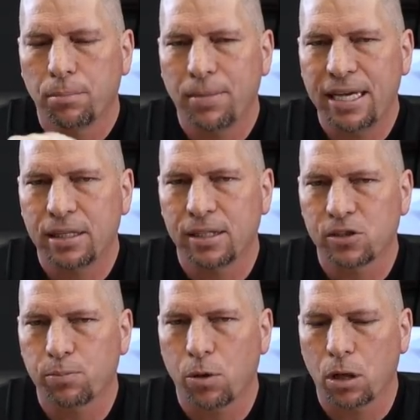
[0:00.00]
making
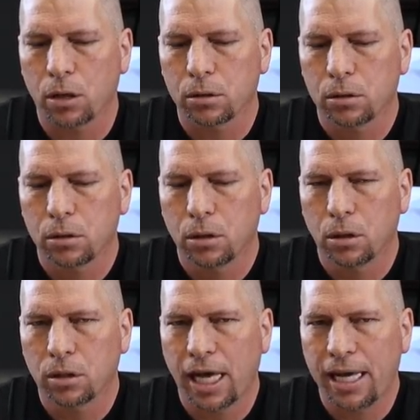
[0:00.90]
this part.
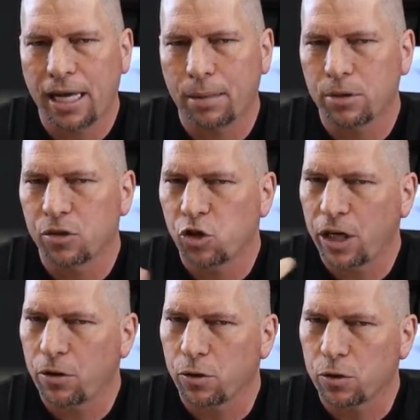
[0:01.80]
Okay, and I'm gonna
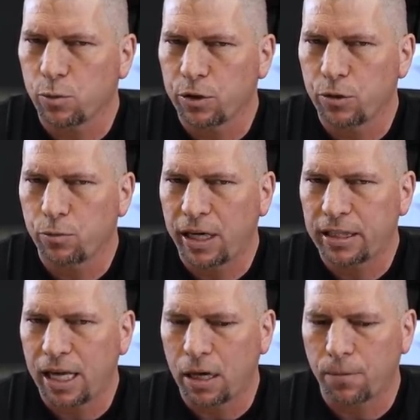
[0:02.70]
share those with you right
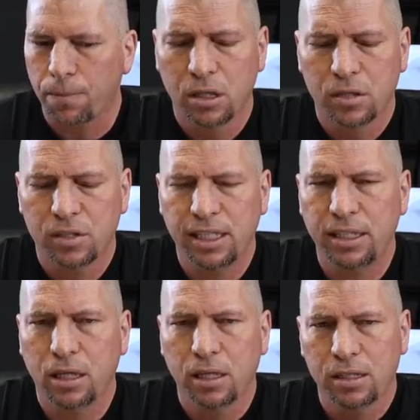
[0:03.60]
now.
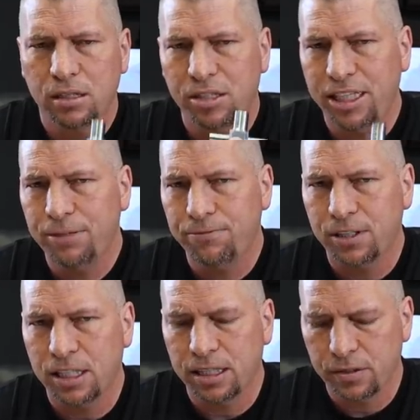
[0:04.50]
See,
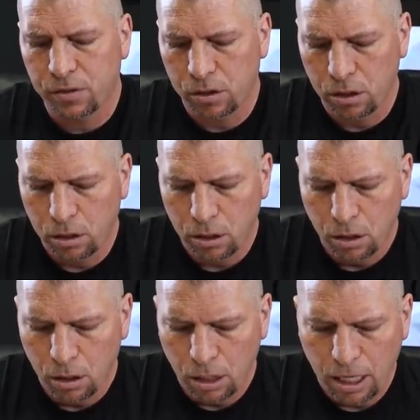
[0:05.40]
T-fittings
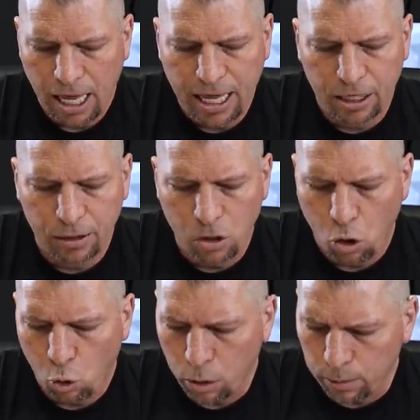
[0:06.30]
and in
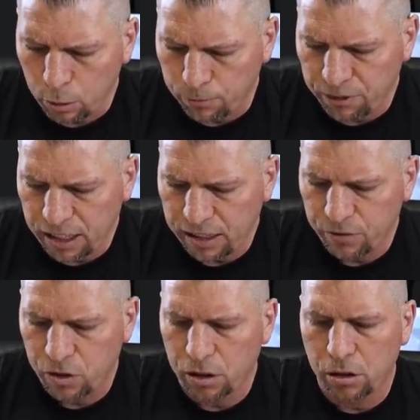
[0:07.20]
orbital
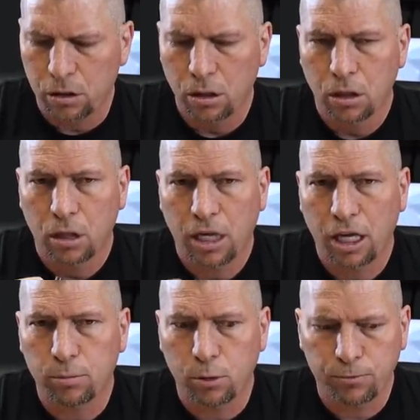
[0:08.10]
fittings and
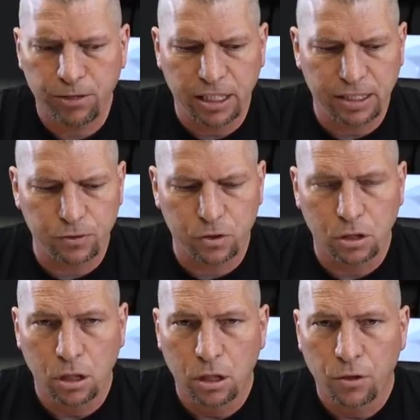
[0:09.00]
elbow fittings.
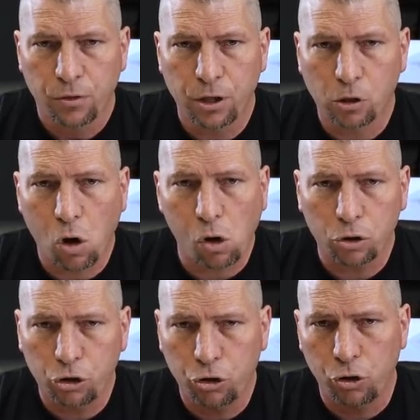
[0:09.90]
They're all
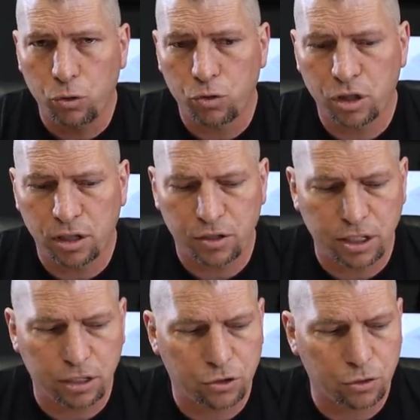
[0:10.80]
huge in this
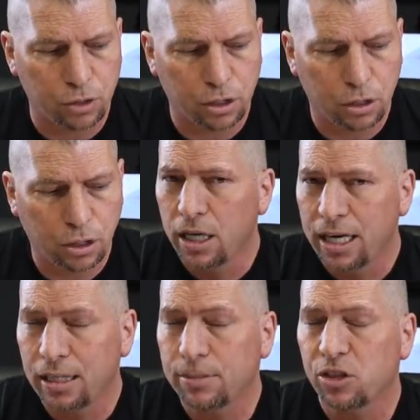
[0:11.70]
industry.
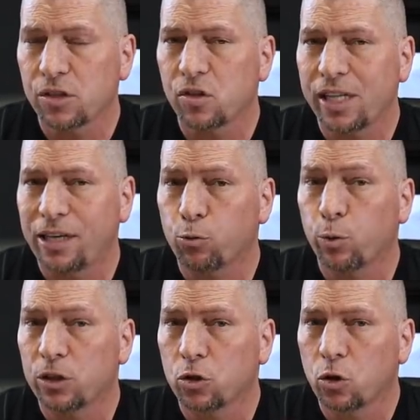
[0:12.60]
Let me just say
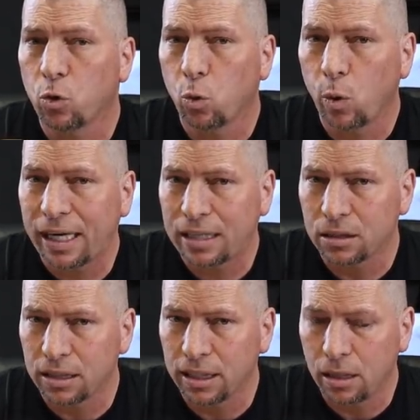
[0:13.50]
real
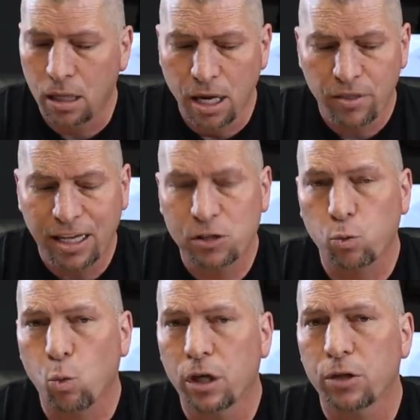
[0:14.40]
quickly, that's
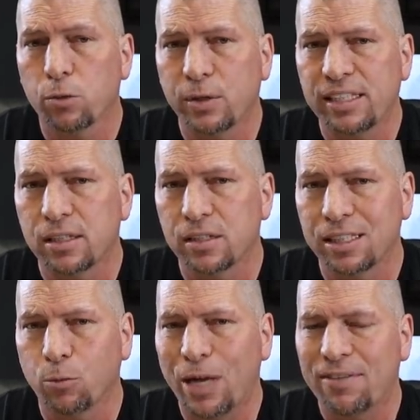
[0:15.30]
one of the reasons
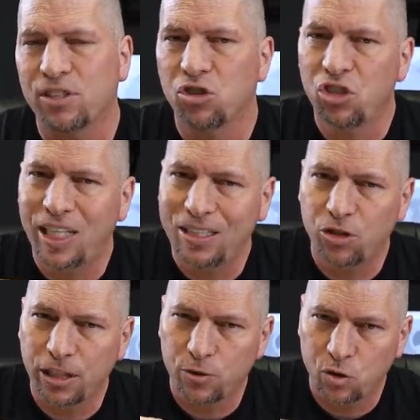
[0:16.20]
that we have a
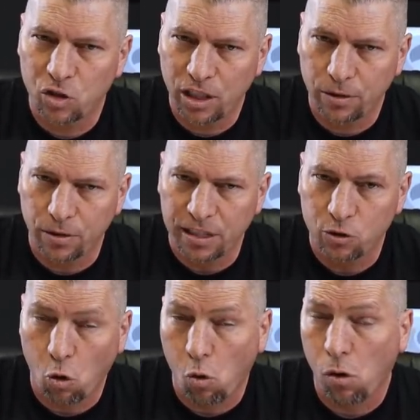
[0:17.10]
teaching
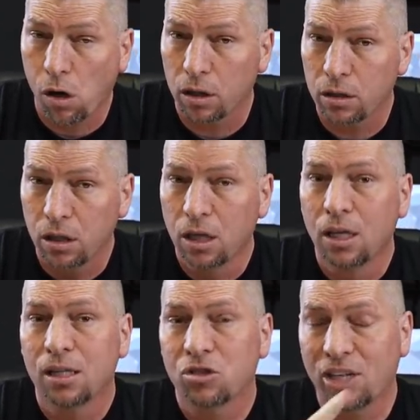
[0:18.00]
series on
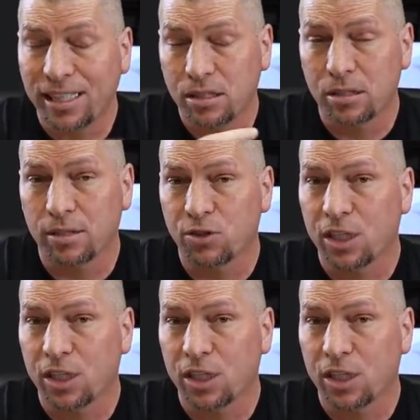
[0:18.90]
Titans of